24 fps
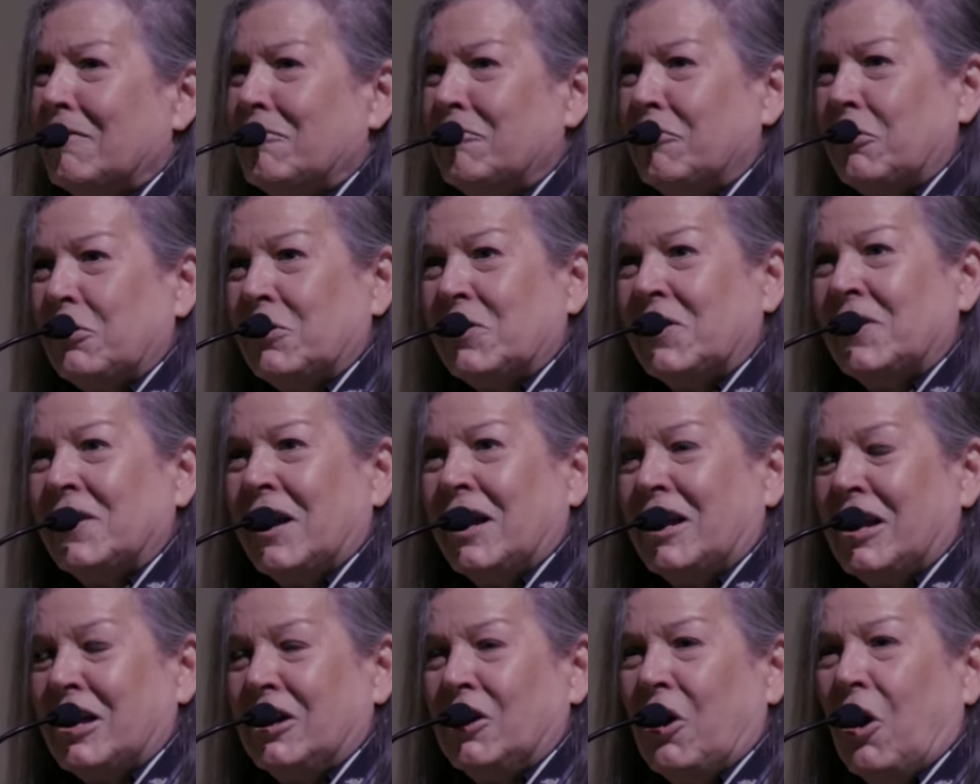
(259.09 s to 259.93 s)
first
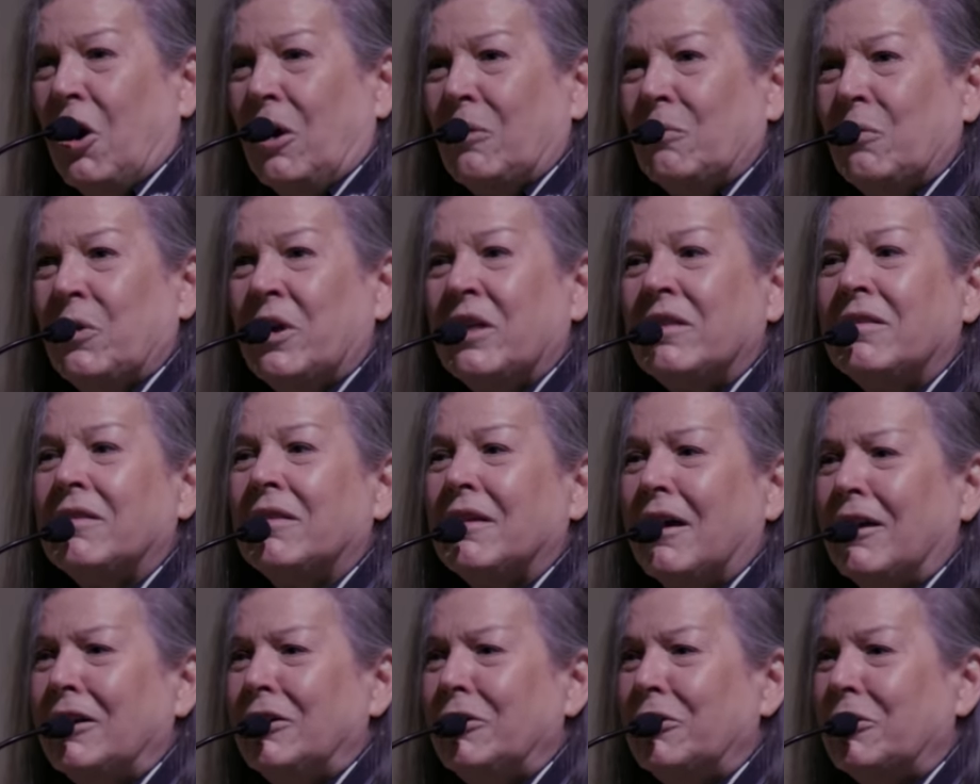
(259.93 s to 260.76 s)
studied art with
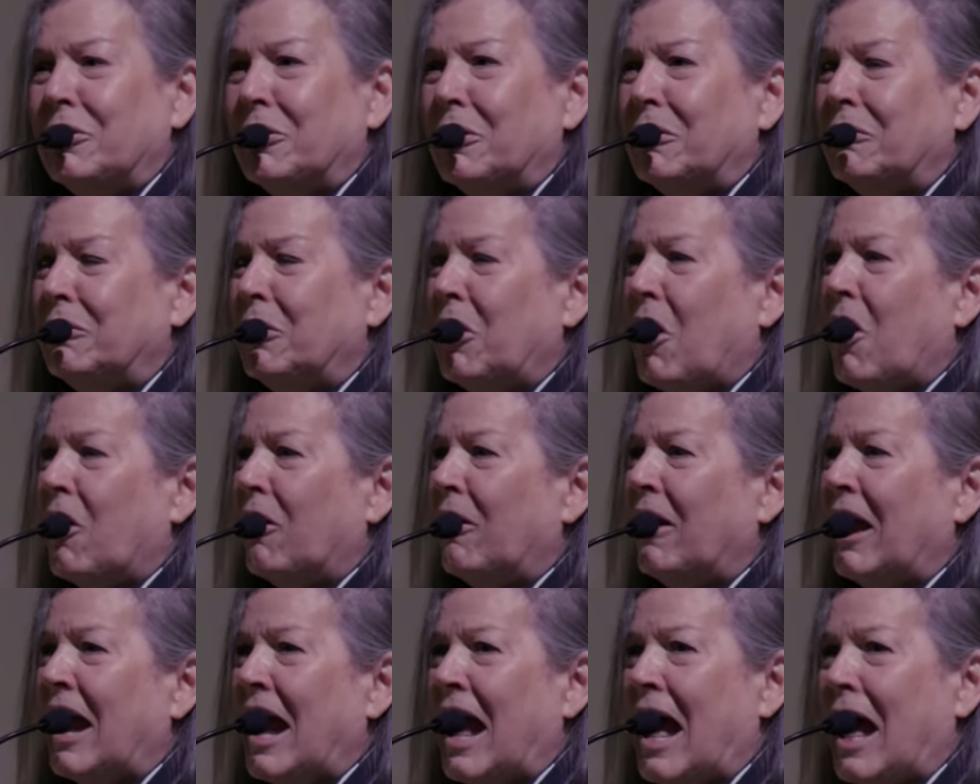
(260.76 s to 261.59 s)
under
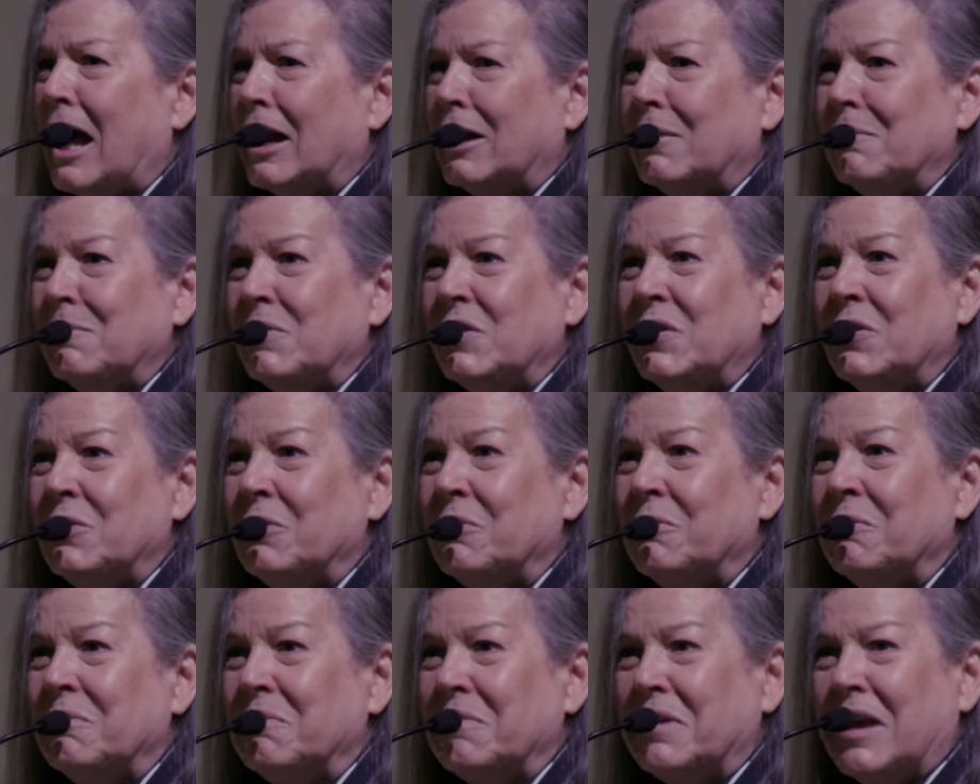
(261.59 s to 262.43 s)
Laura Adams,
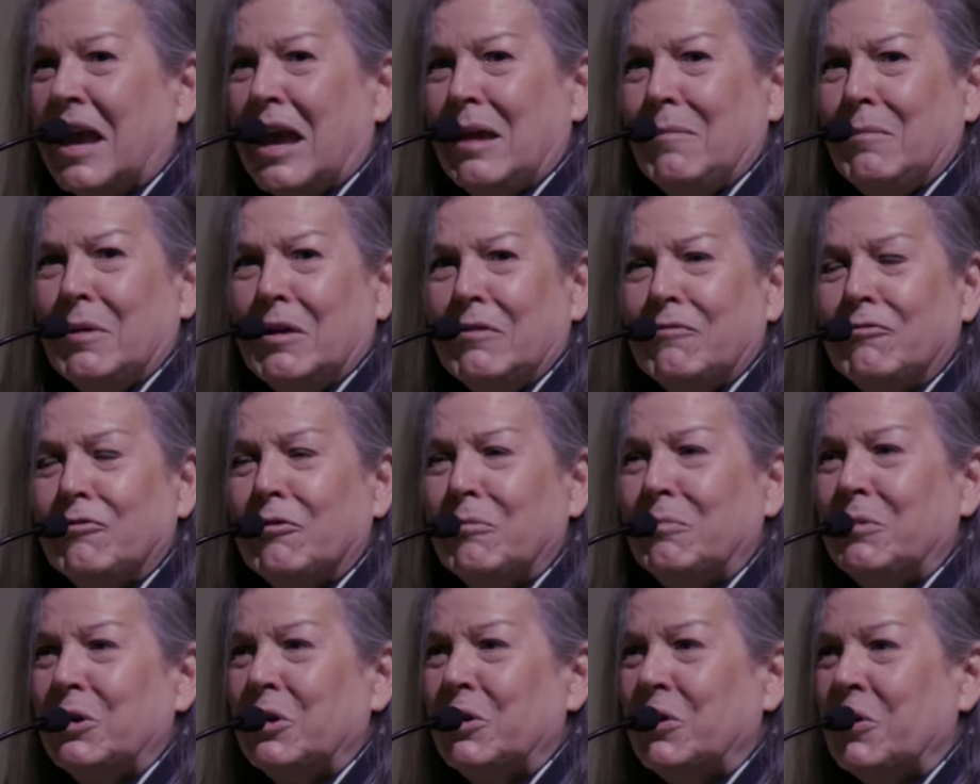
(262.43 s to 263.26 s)
who came in
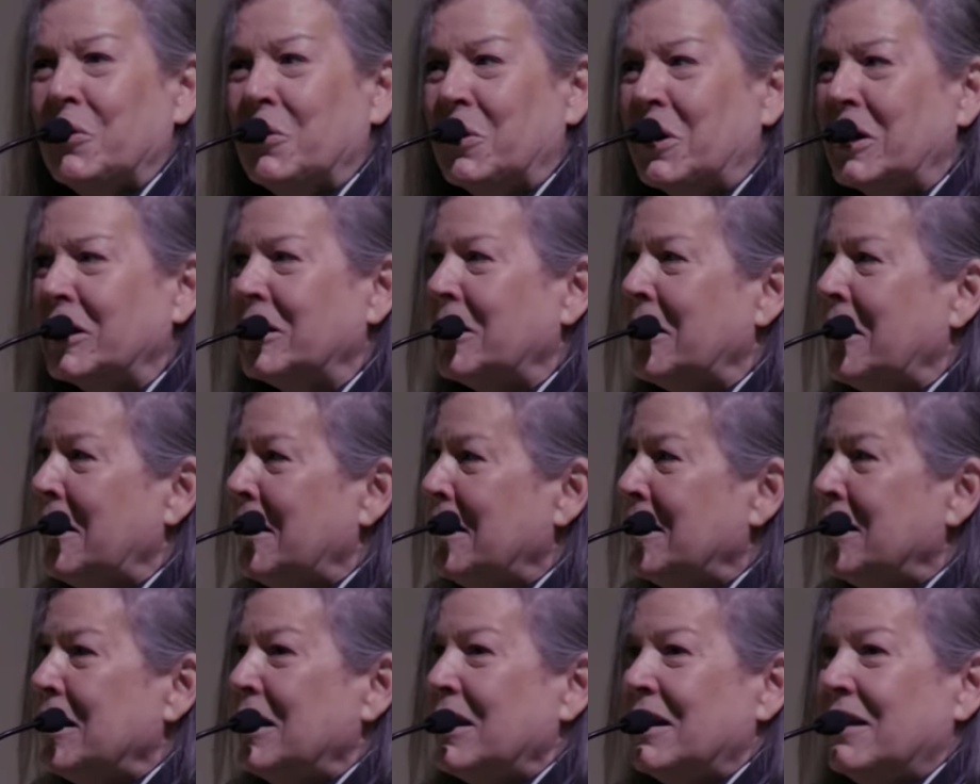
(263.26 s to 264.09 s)
from New York,
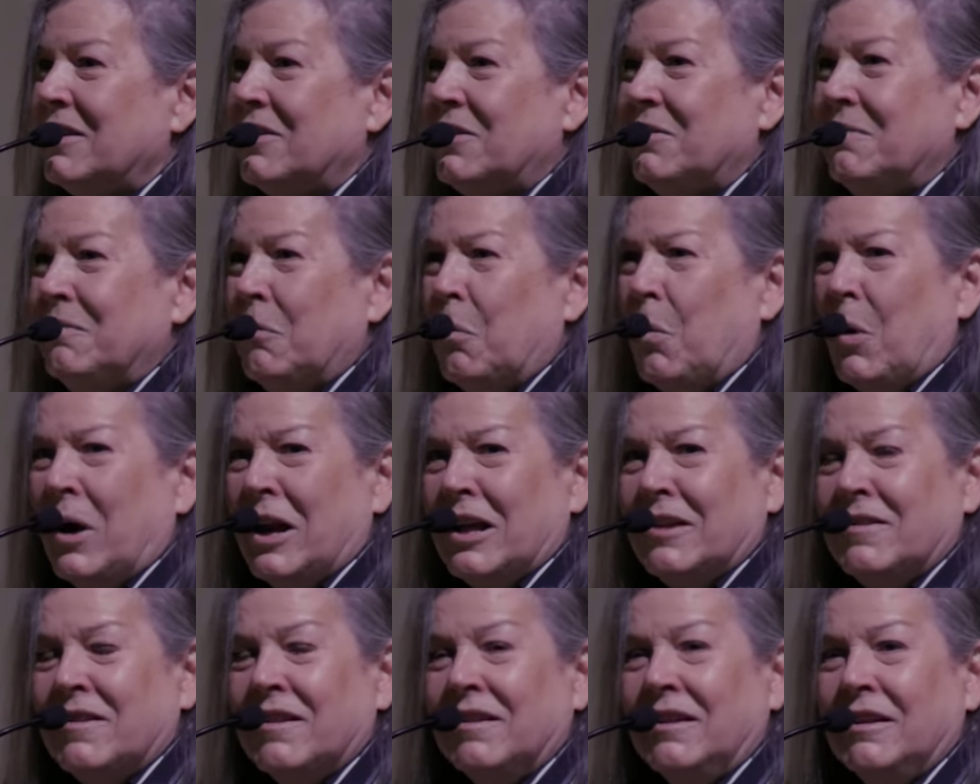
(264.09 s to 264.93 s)

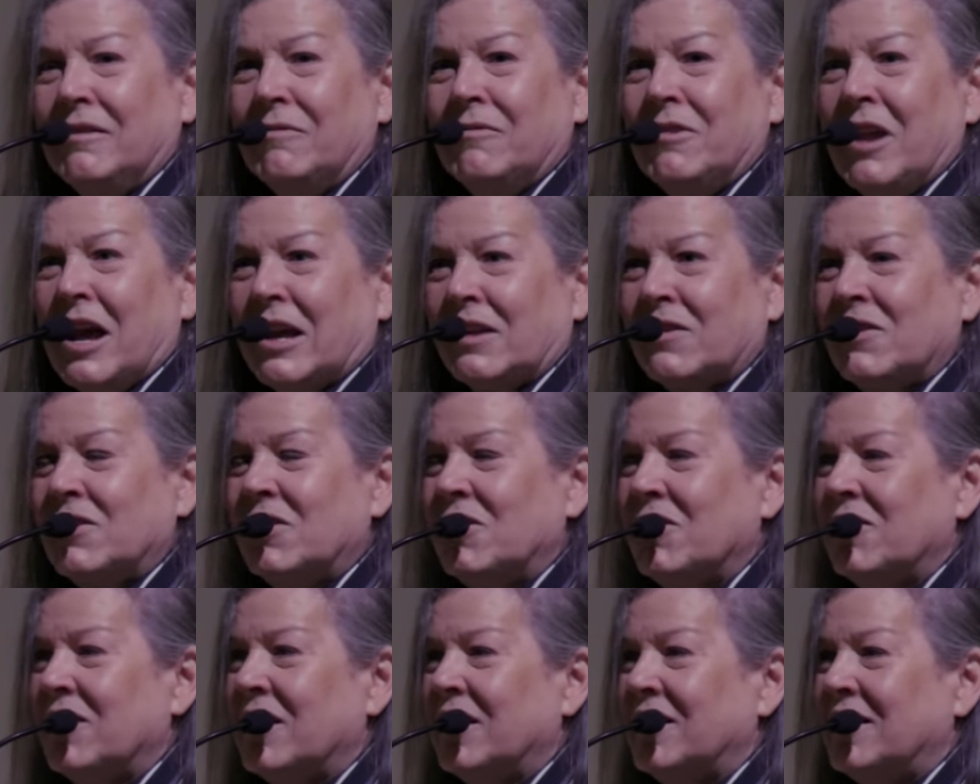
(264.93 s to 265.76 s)
wanting to live next
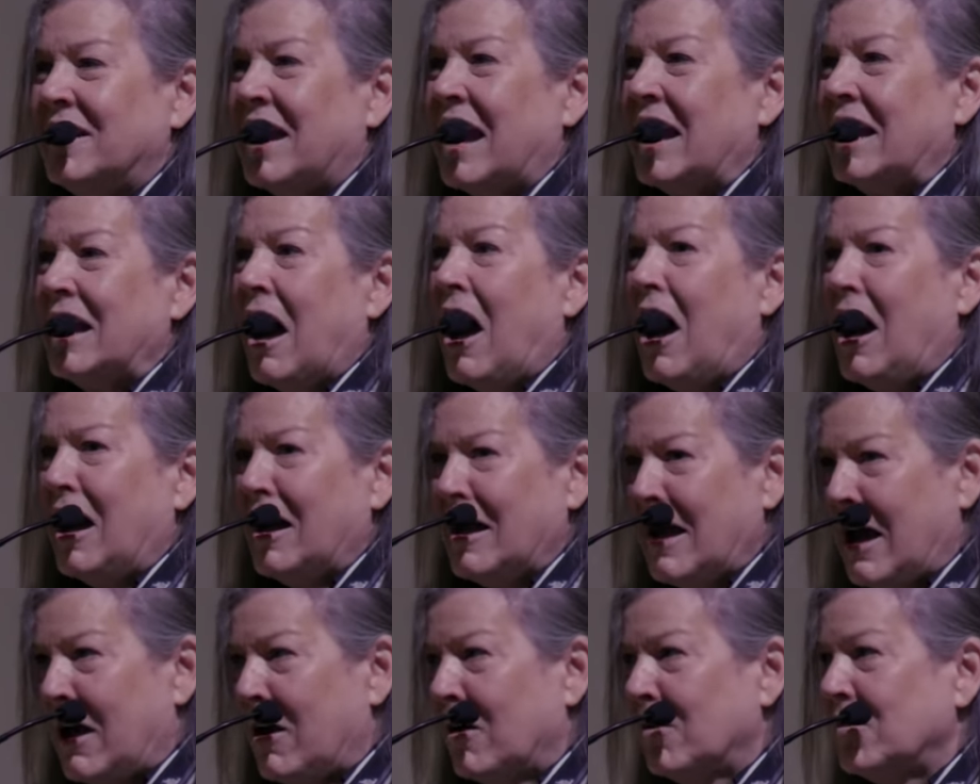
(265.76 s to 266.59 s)
to the Degas
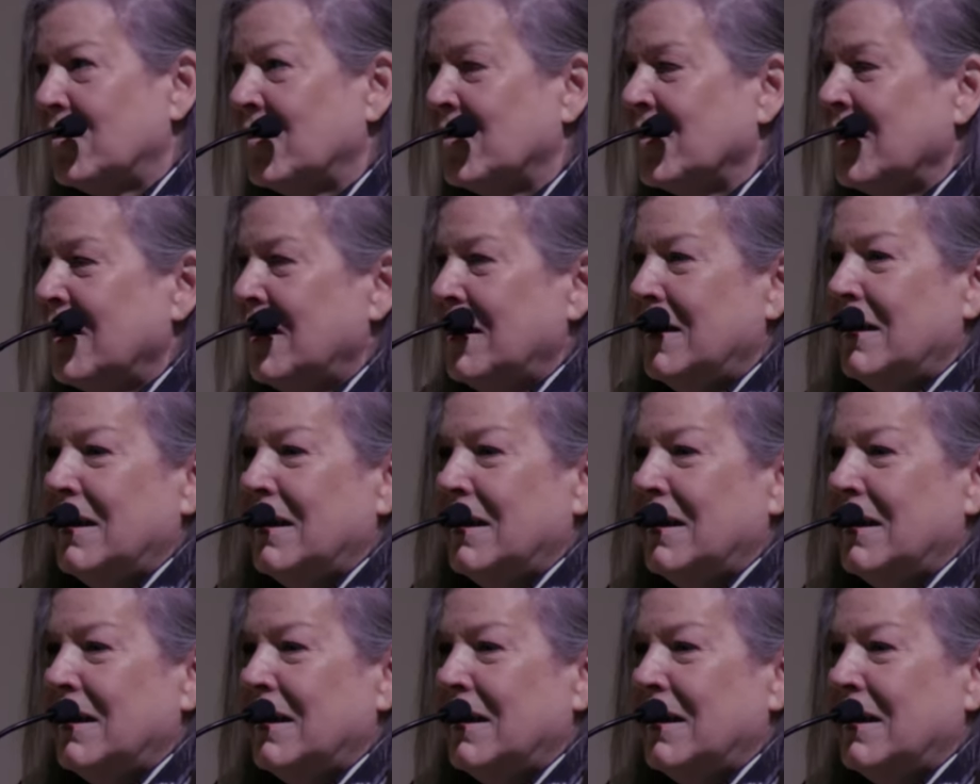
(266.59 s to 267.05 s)
house.